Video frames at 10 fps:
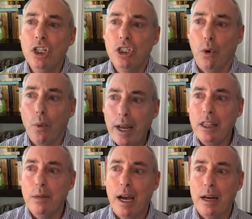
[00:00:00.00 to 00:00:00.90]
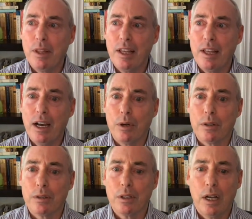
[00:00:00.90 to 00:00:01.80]
So we're right at the bottom of the
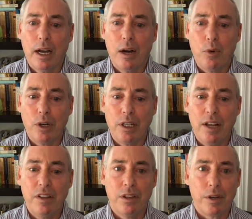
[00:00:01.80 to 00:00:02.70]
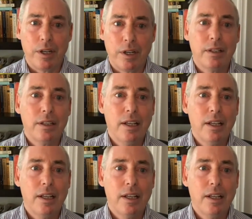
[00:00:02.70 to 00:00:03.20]
hour. We're at 11:30,